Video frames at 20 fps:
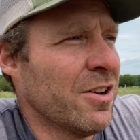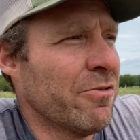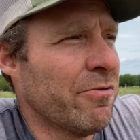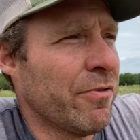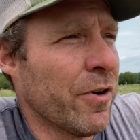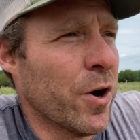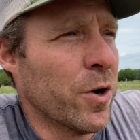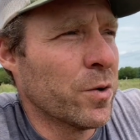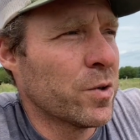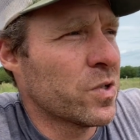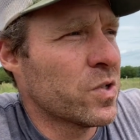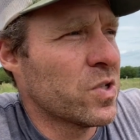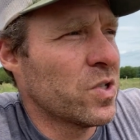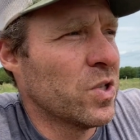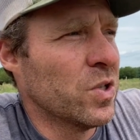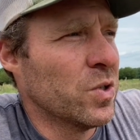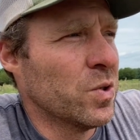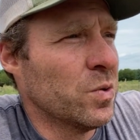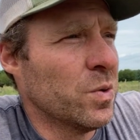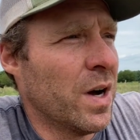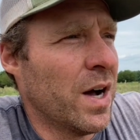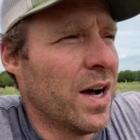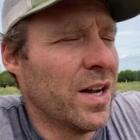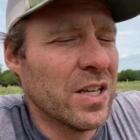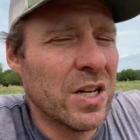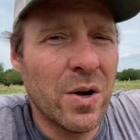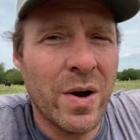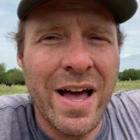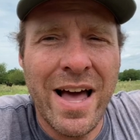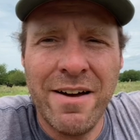folks to, uh,
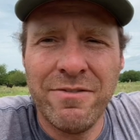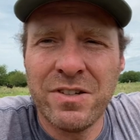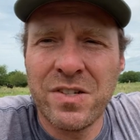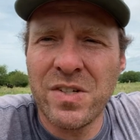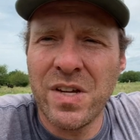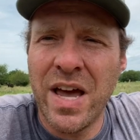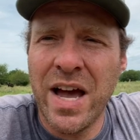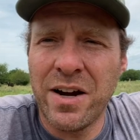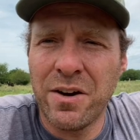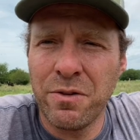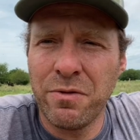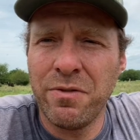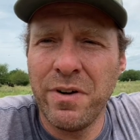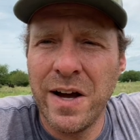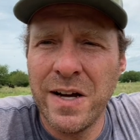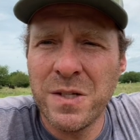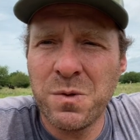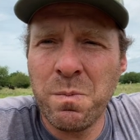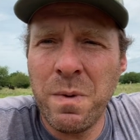you know, have a sacrifice